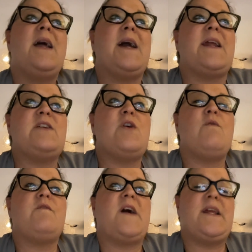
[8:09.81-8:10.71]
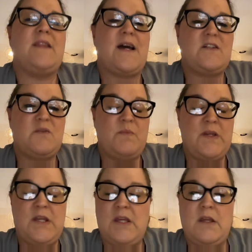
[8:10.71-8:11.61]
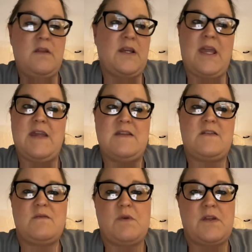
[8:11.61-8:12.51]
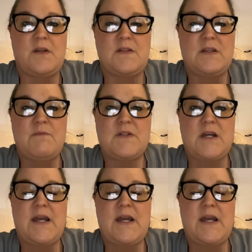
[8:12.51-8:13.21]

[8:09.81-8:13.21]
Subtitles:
And I don't find that to be the case with Kesimpta.